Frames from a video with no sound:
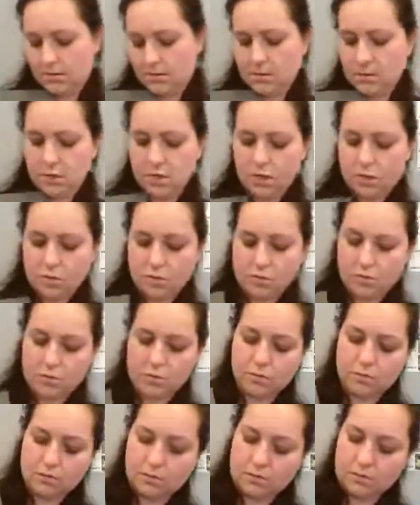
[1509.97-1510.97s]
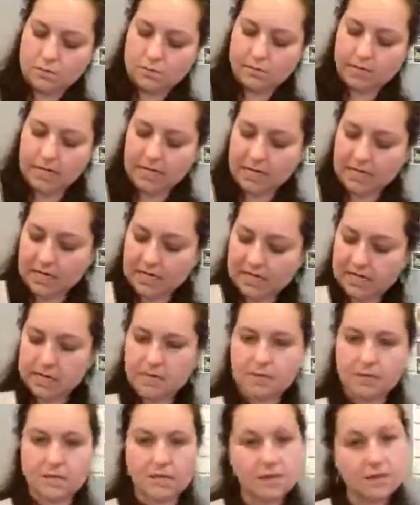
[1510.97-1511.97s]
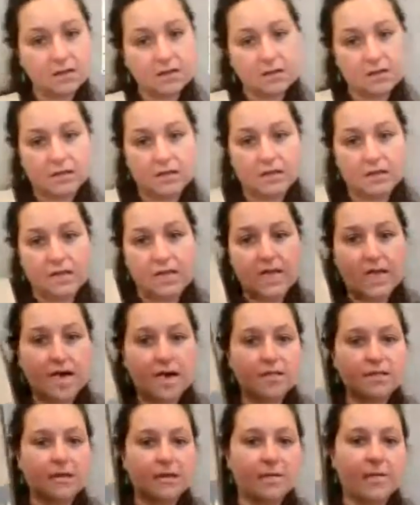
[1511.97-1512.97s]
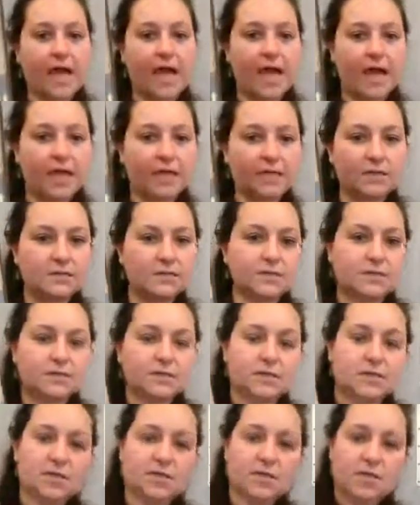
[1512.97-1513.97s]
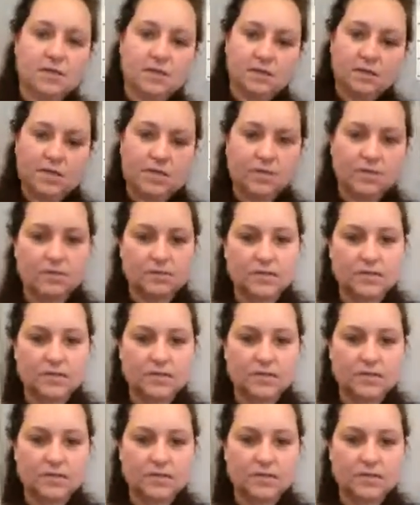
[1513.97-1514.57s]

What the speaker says: you read it the other way. Did you